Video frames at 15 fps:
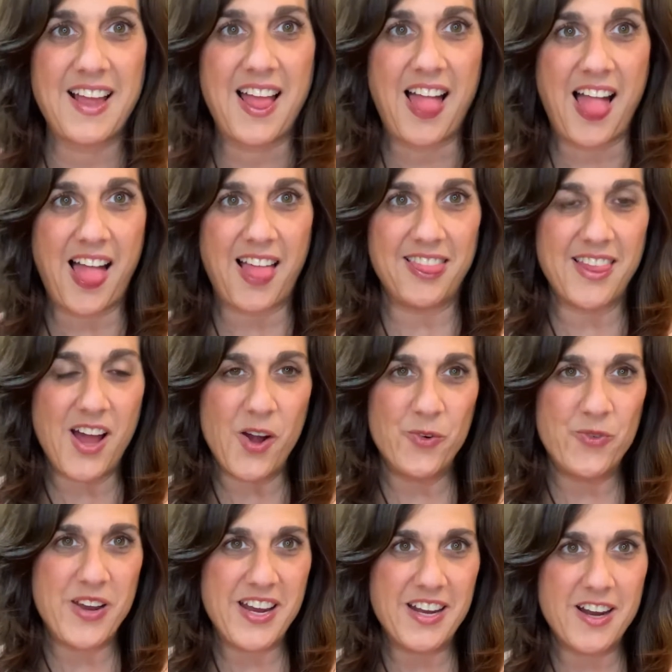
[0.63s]
Hello,
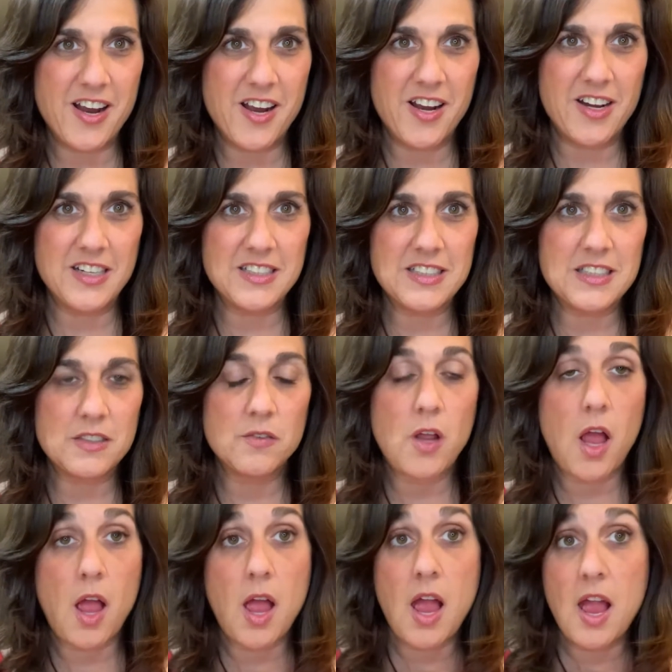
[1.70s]
readers.
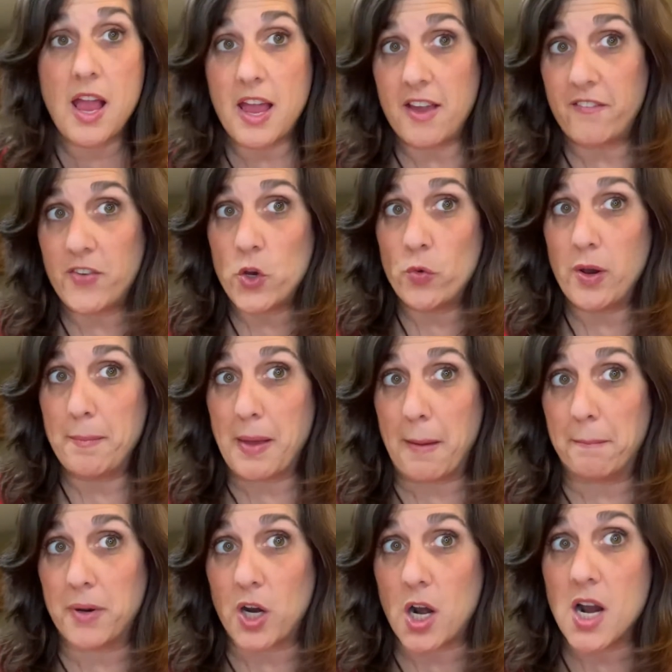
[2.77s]
If you
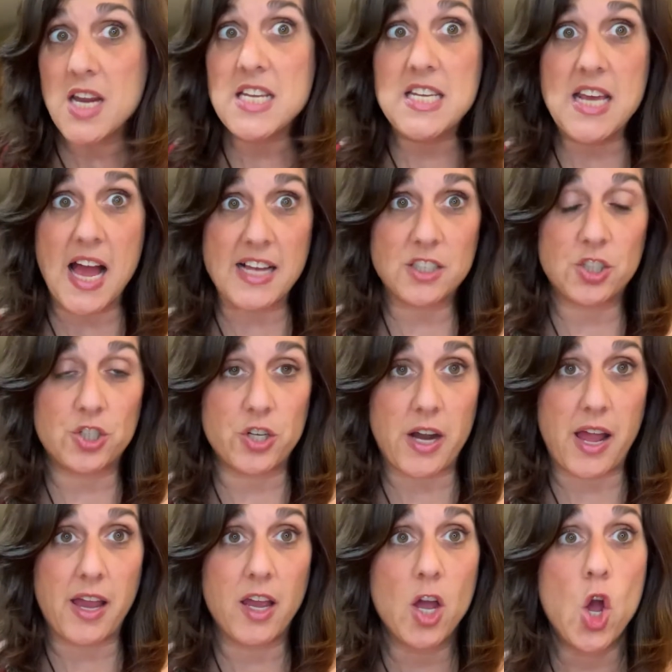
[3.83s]
remember, yesterday
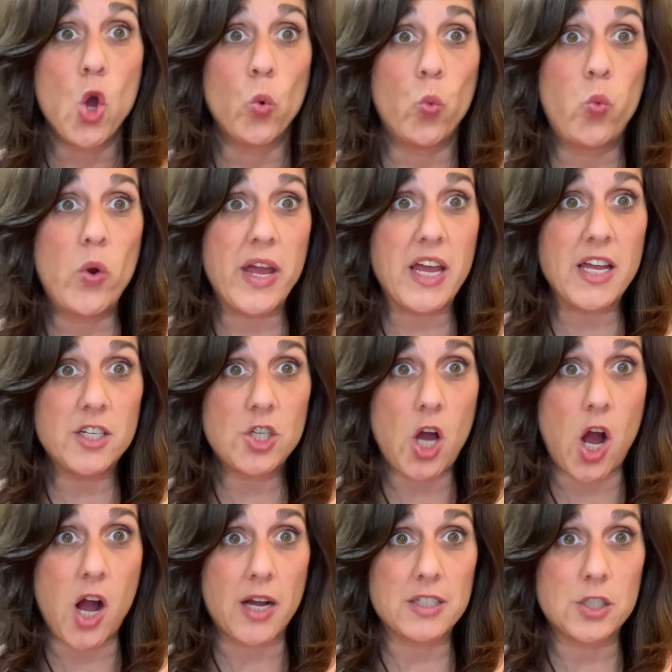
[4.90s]
we
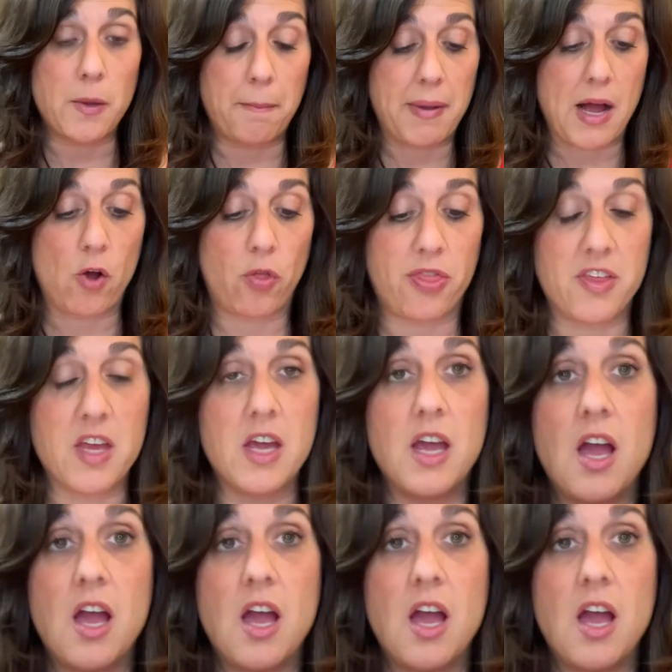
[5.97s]
talked about the